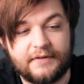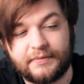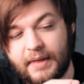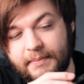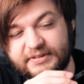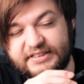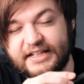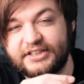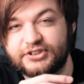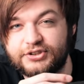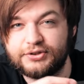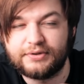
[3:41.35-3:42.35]
If I'm not
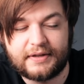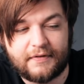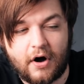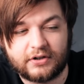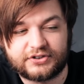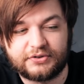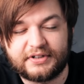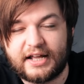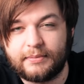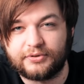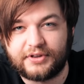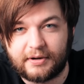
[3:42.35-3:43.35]
mistaken too, they've also
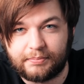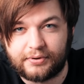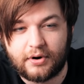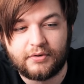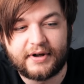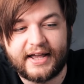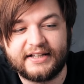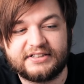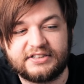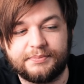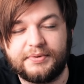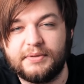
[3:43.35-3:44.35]
enabled their Pro
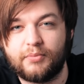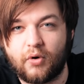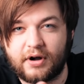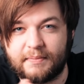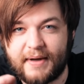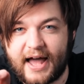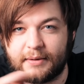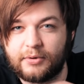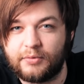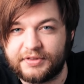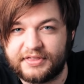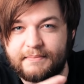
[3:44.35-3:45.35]
case to be more
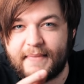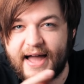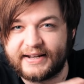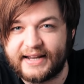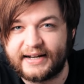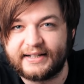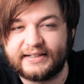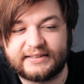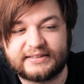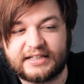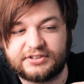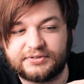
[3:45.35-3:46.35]
compatible with the magnetic
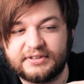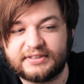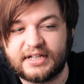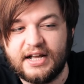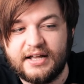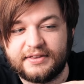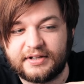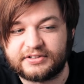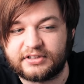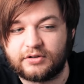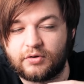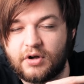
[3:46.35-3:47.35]
accessories.
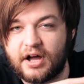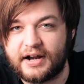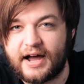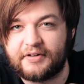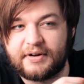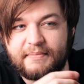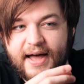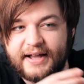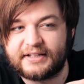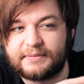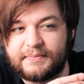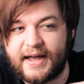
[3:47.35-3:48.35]
There's a little cutout and a
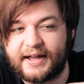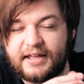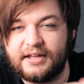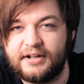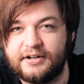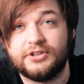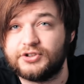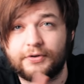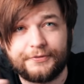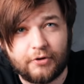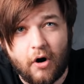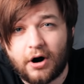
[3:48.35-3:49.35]
magnet back here. So
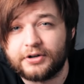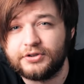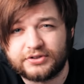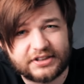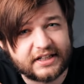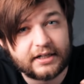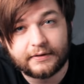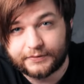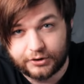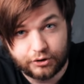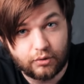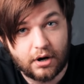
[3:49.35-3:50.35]
if you are using any
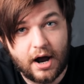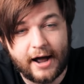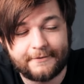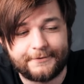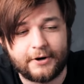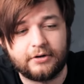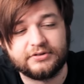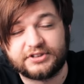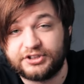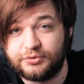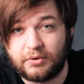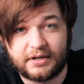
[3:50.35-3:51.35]
of the newer
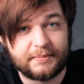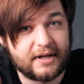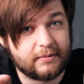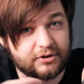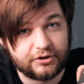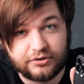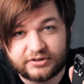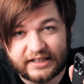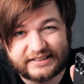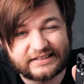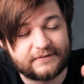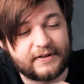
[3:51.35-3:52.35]
iPhones and you wanna be able to use
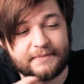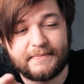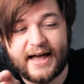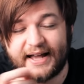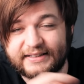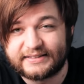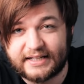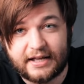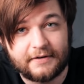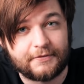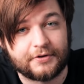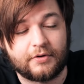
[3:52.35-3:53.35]
like stuff like
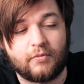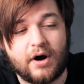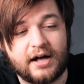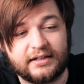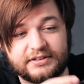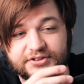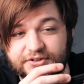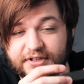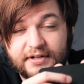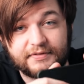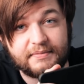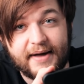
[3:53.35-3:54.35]
MagSafe or the wallets or
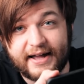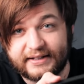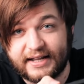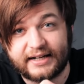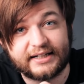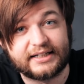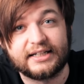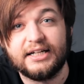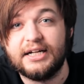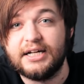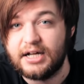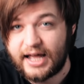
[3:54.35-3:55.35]
any of the magnetic
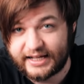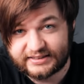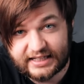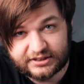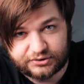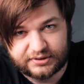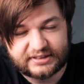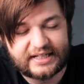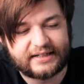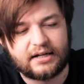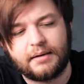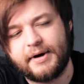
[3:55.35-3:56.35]
accessories
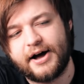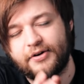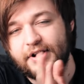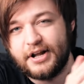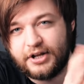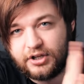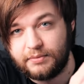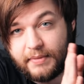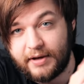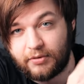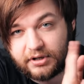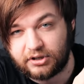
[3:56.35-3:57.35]
that come out, you
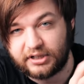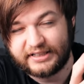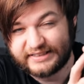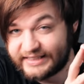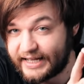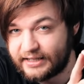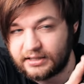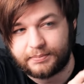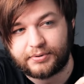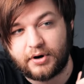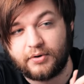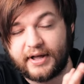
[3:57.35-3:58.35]
may want to look into getting the
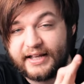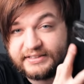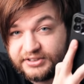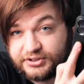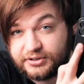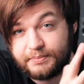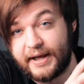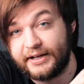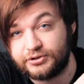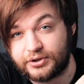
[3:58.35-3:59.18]
Pro case as your main